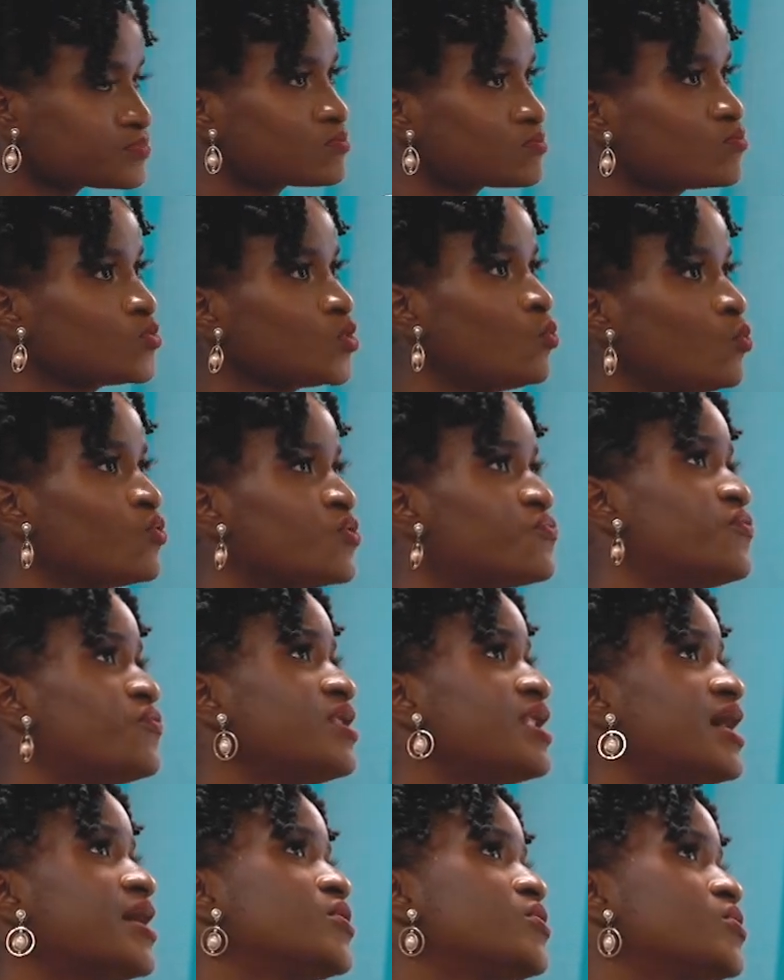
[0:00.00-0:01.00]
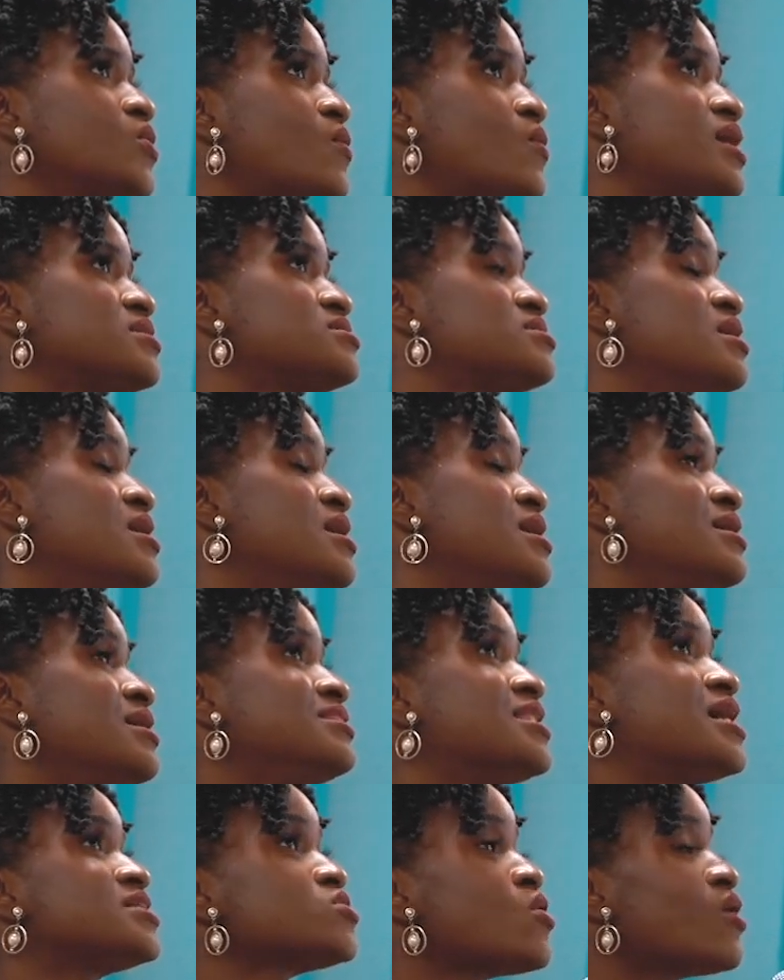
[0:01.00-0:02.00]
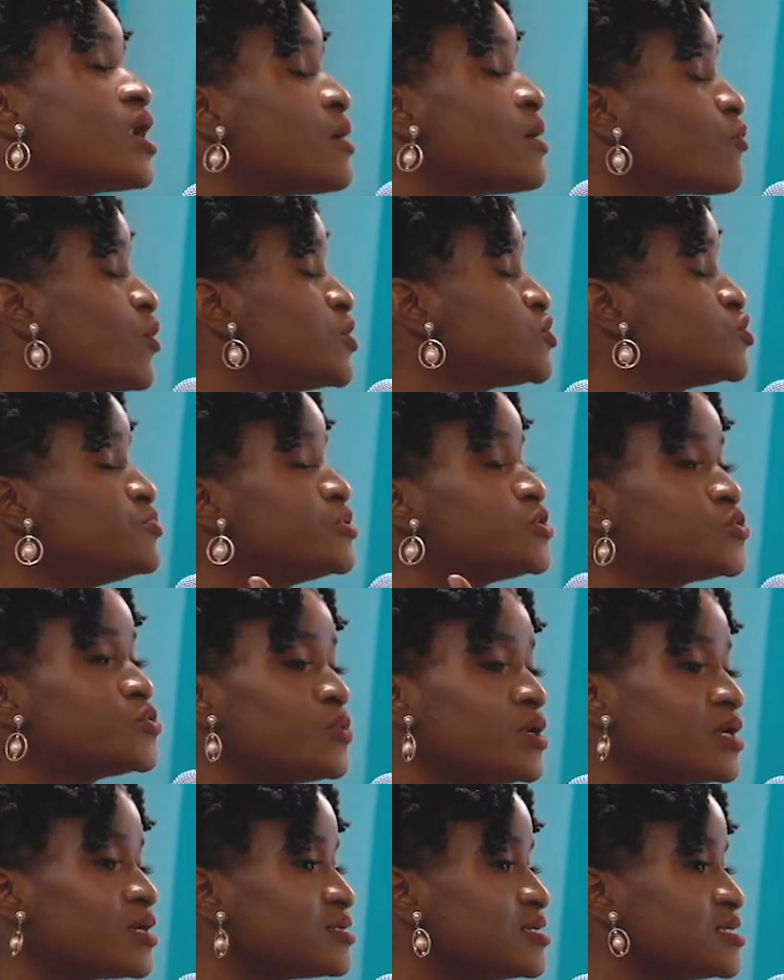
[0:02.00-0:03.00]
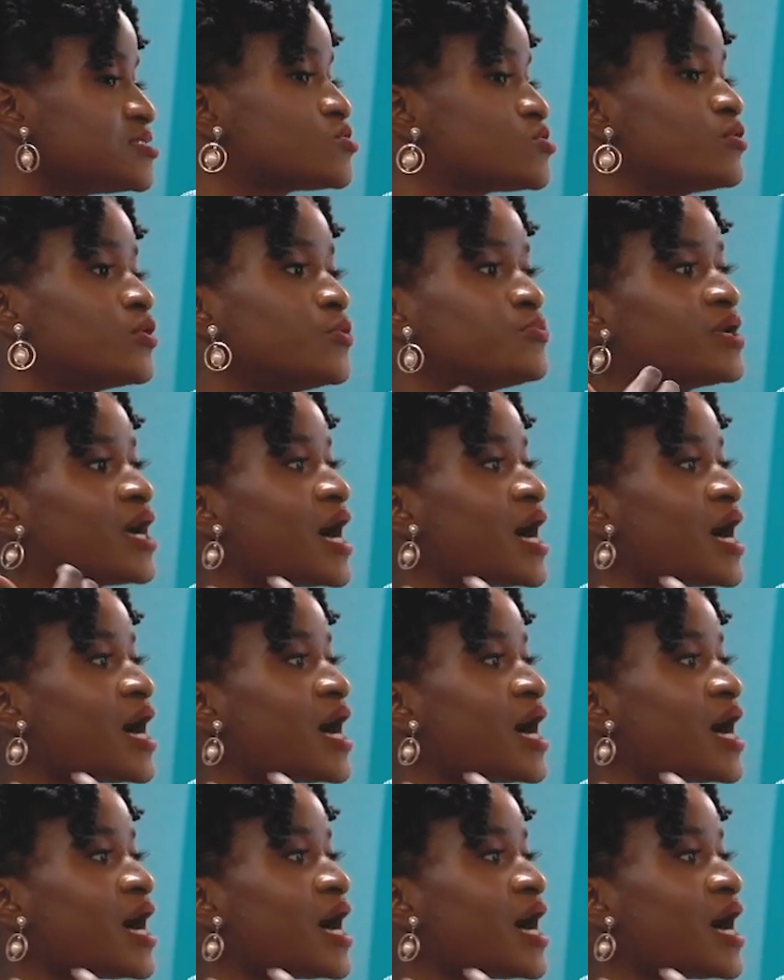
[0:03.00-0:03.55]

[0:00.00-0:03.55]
we feel like, you know what, that's all I'm going to be doing. It's going to be hard